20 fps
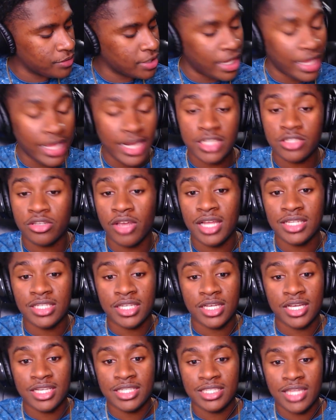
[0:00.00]
And it's crazy
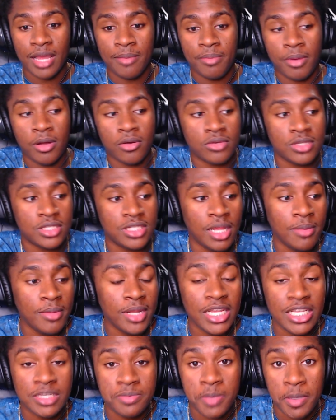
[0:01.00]
because it's like, bro, some of
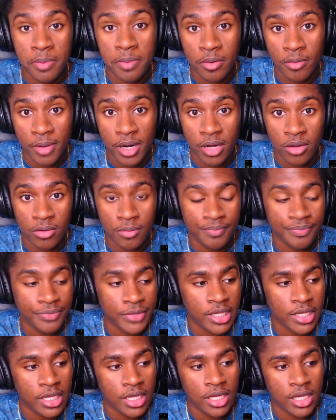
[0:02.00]
these people, bro,
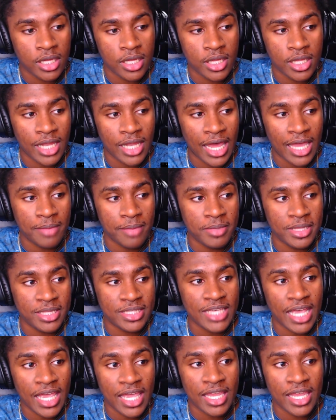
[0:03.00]
like be
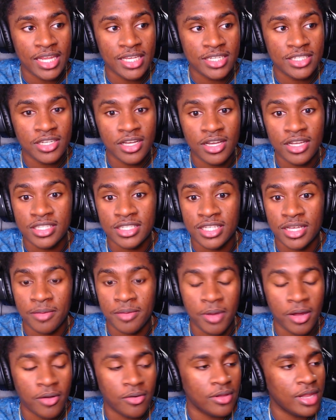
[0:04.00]
taking this junk to,
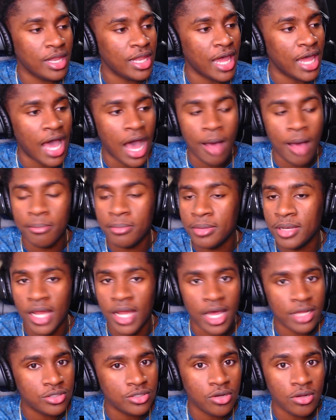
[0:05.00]
bro, like, I'm
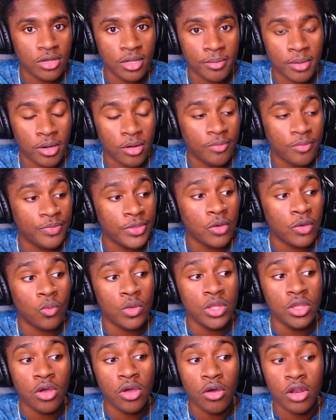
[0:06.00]
not trolling, bro. When
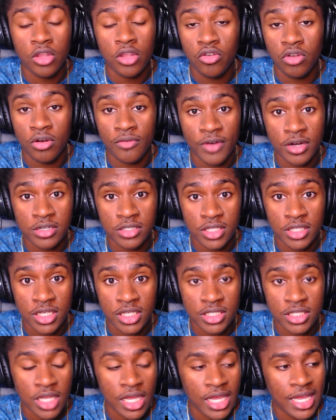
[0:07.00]
you go to
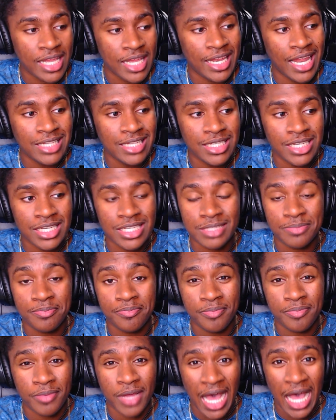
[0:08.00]
universities, that junk is
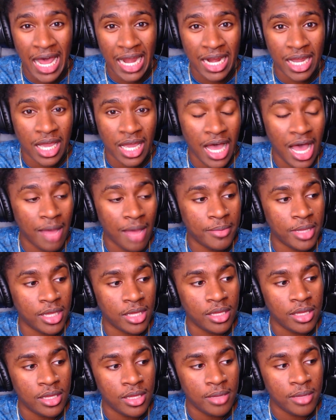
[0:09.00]
kind of common
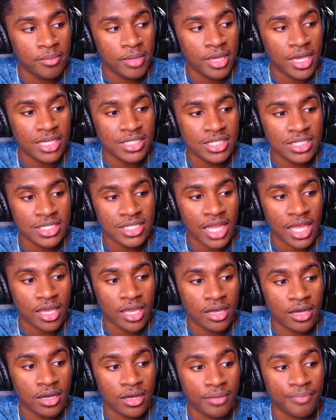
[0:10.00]
because it's like
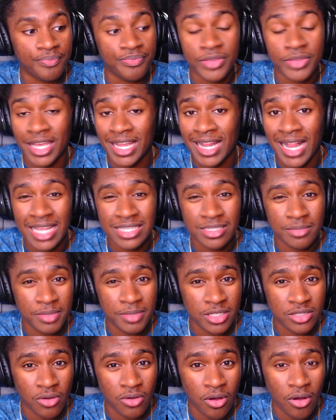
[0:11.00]
the classes be
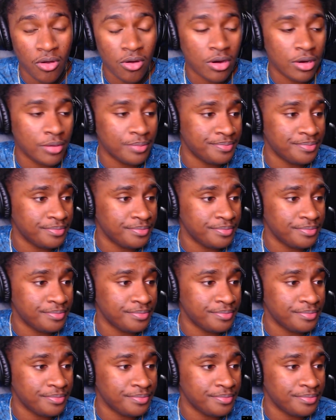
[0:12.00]
so hard